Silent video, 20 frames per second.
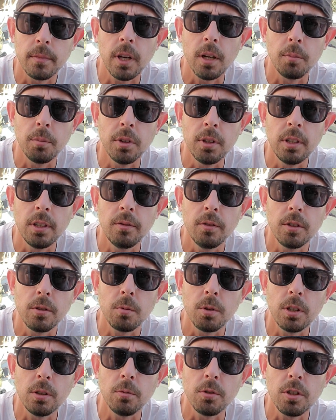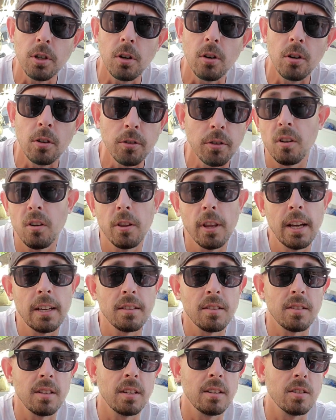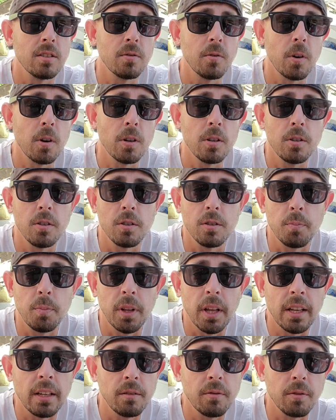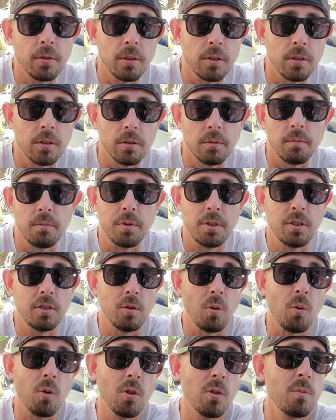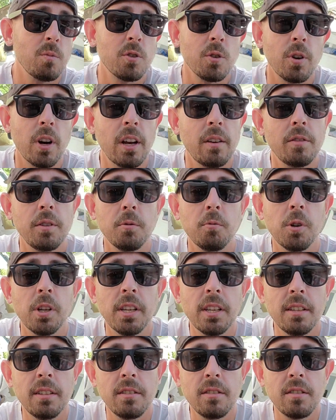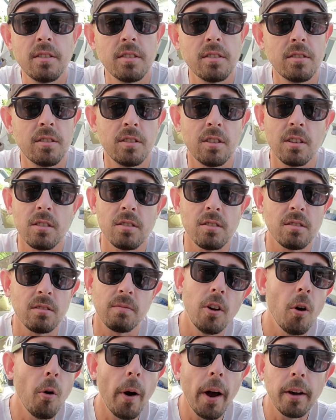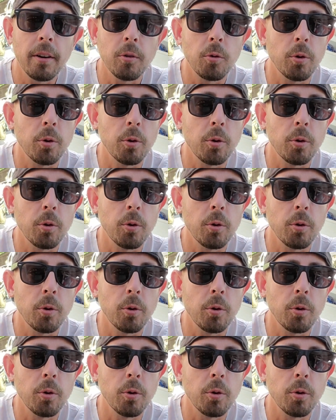I believe is what it was called. All that said, as far as planning for storms or heavy winds, just know how to